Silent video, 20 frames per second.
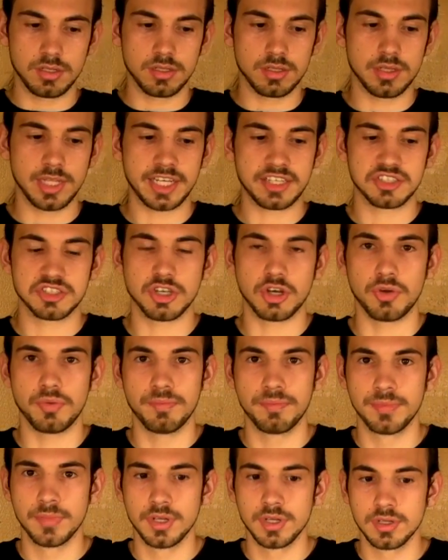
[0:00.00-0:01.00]
Like so.
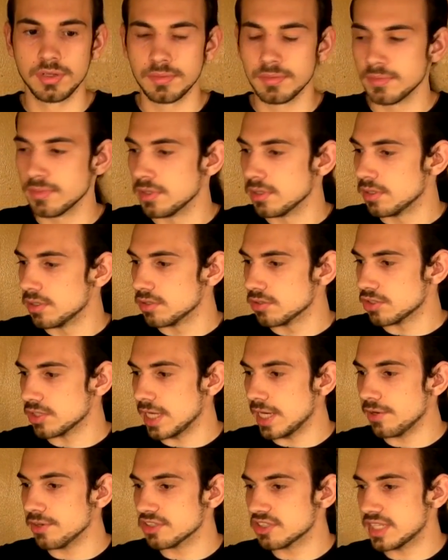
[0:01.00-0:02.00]
So
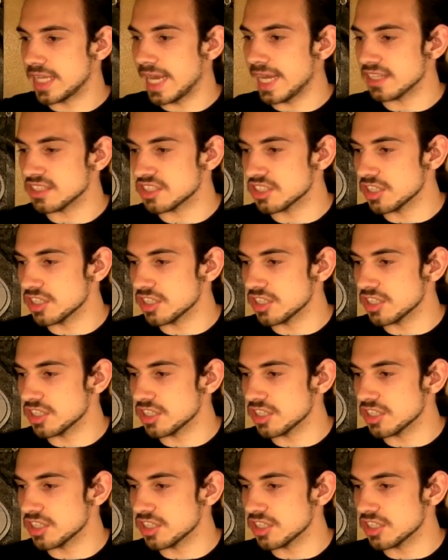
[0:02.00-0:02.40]
now it's gassed